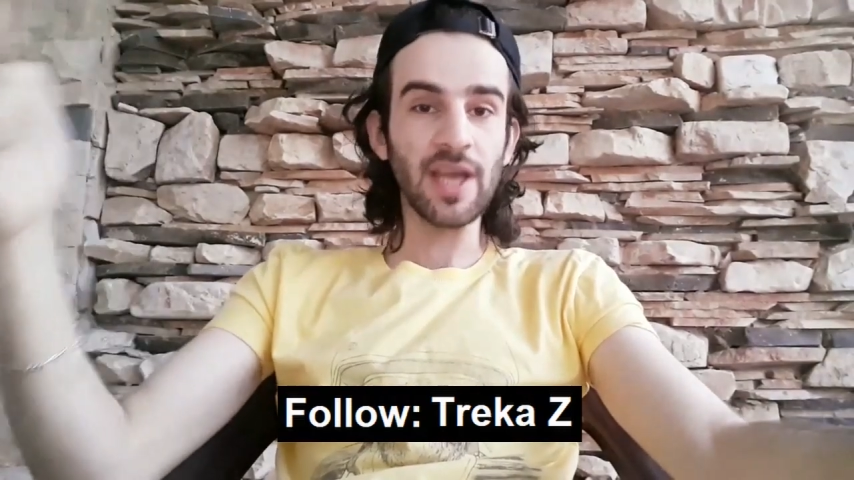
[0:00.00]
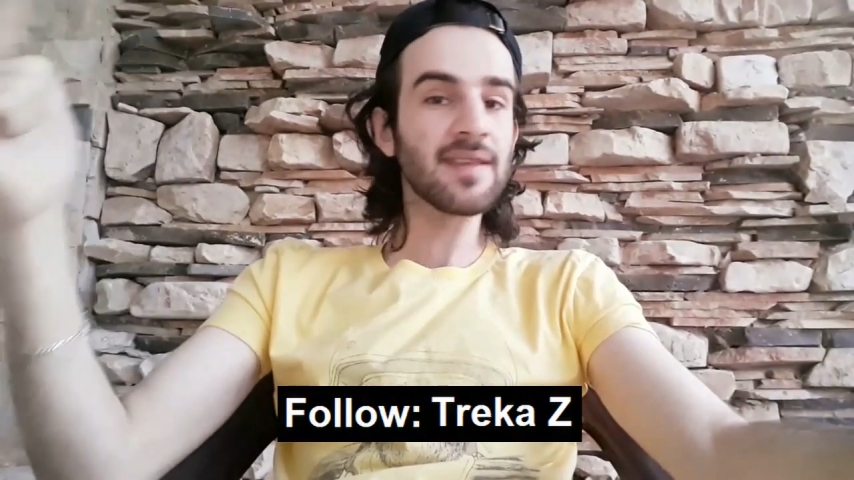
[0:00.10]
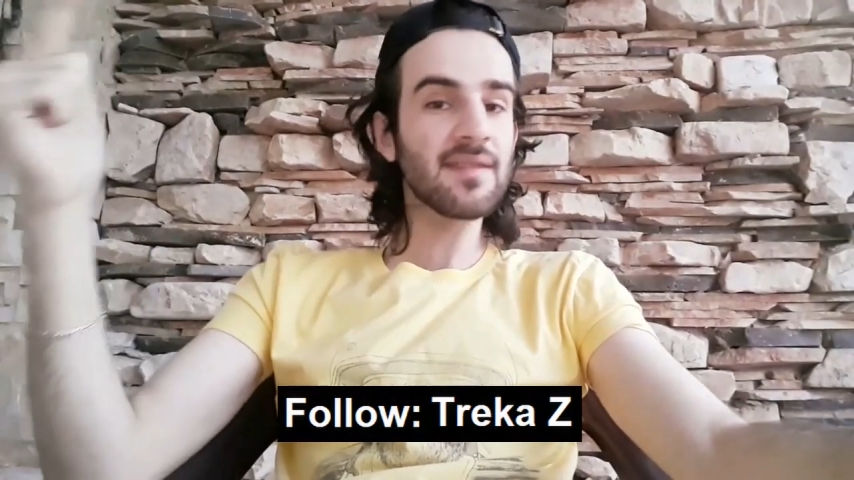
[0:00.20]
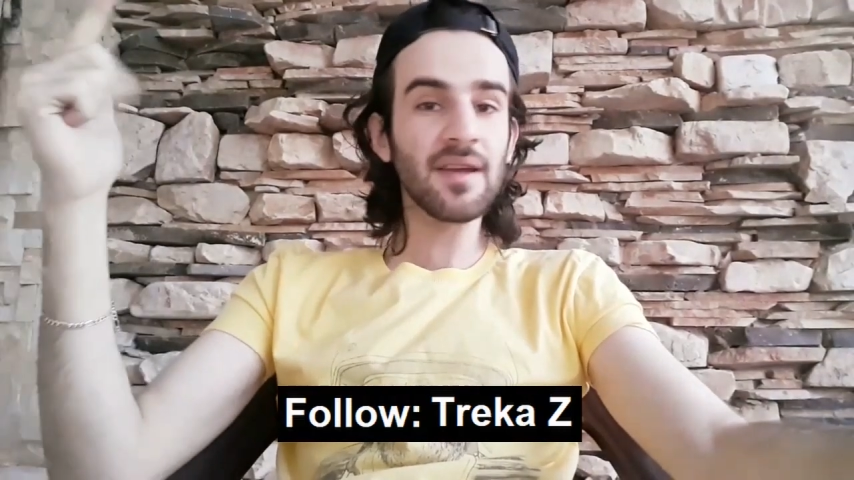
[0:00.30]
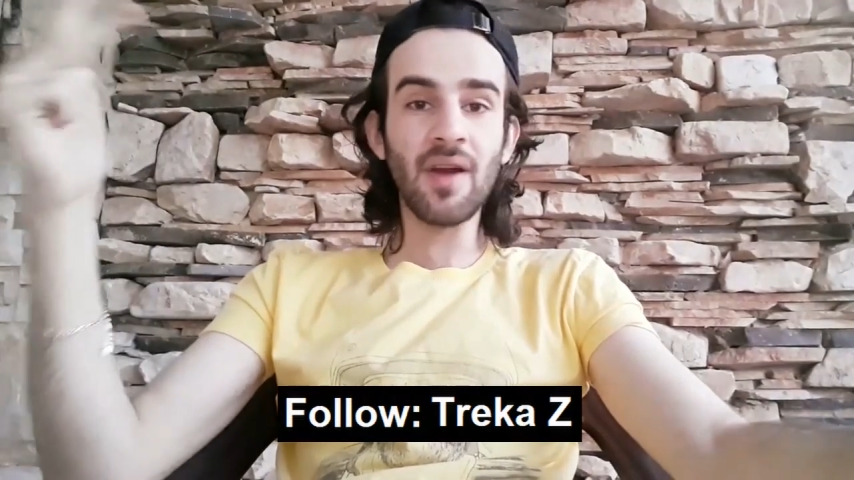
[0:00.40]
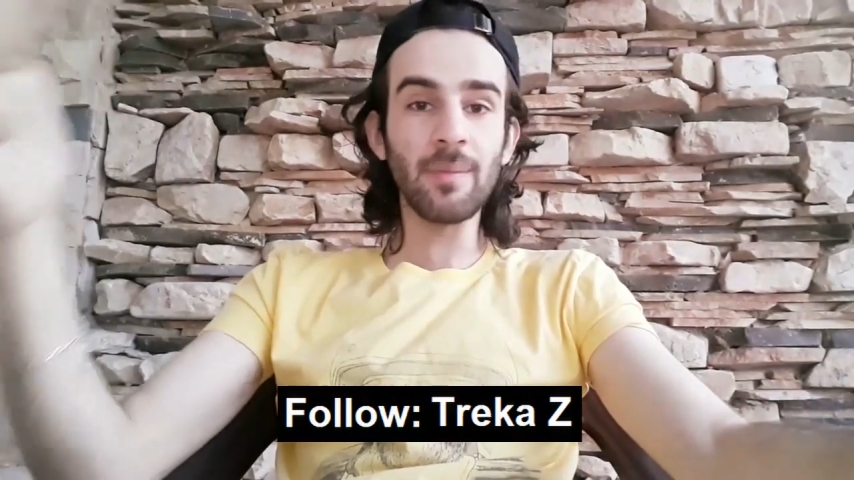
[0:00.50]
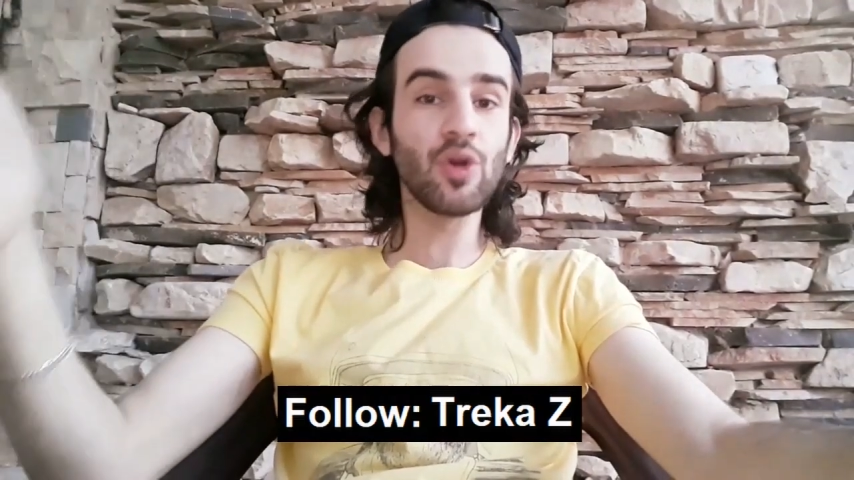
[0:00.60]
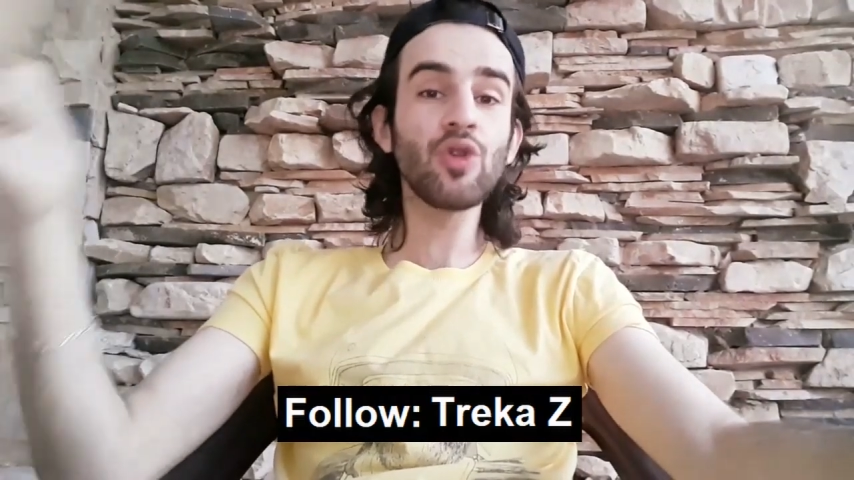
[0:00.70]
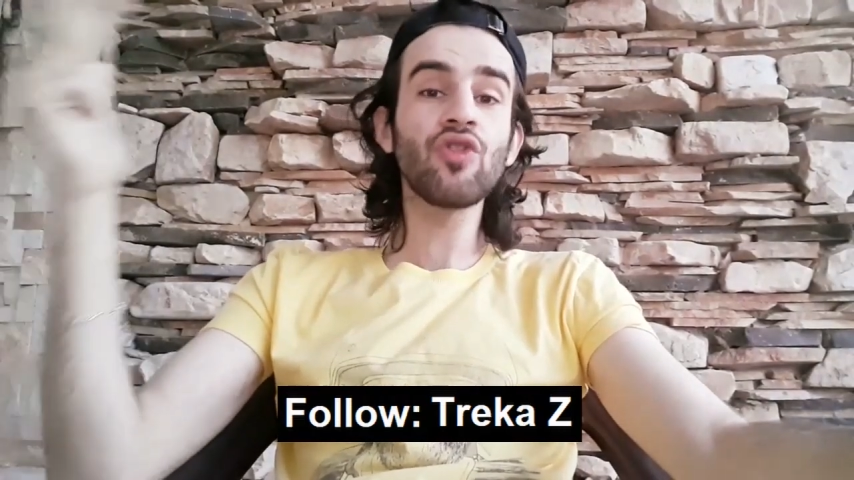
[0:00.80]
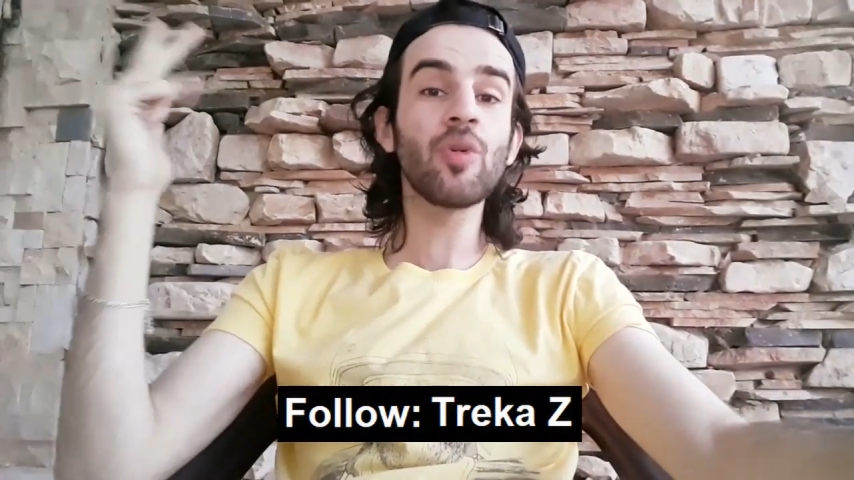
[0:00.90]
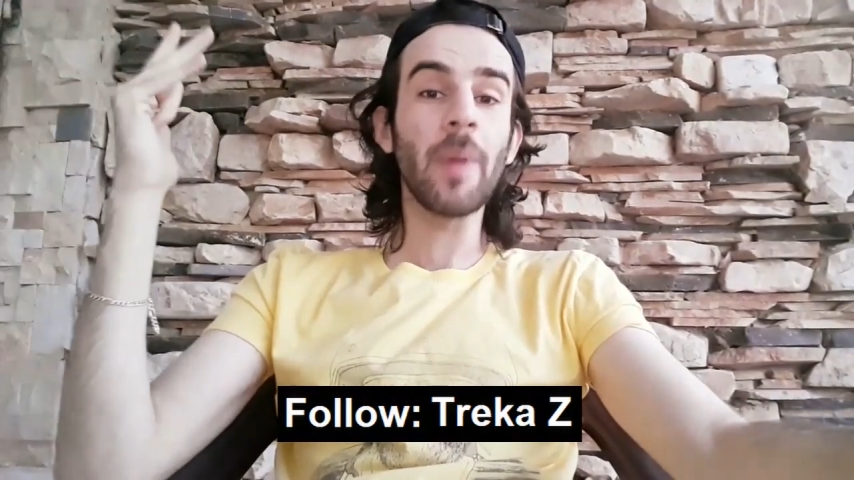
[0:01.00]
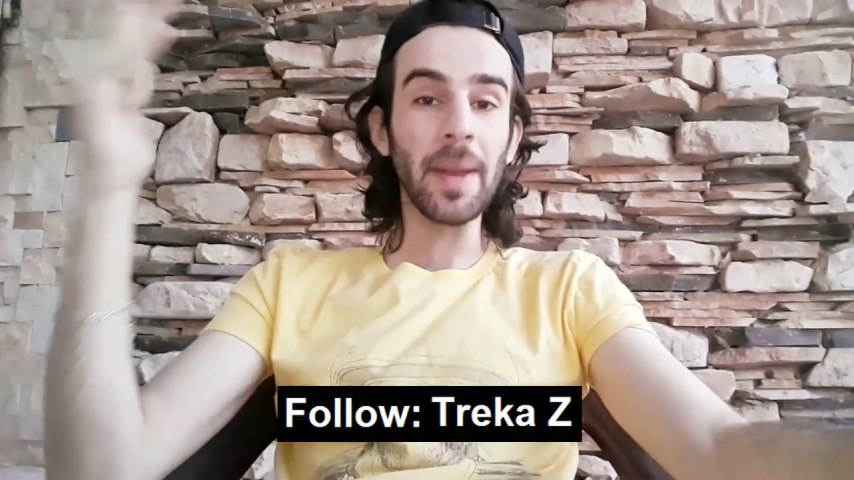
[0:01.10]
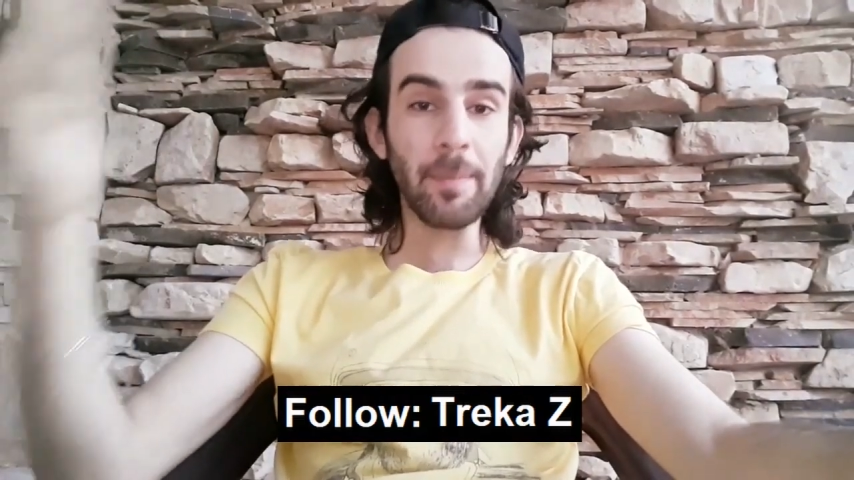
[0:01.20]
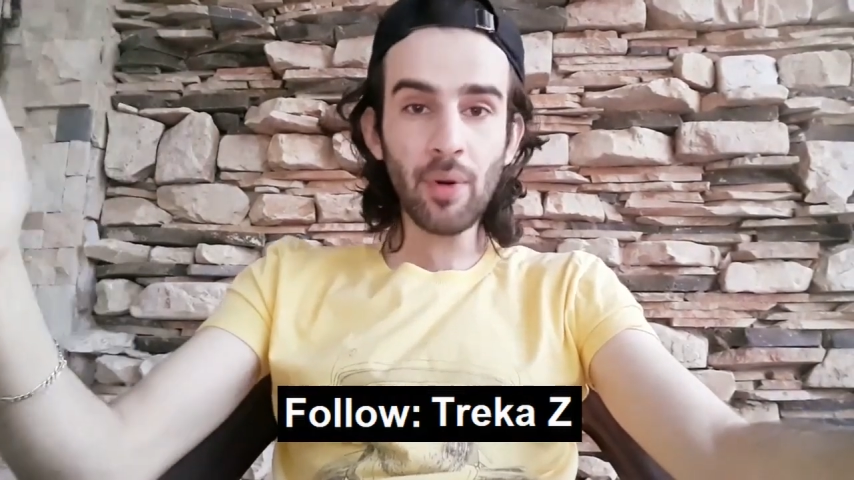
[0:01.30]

Instagram, YouTube and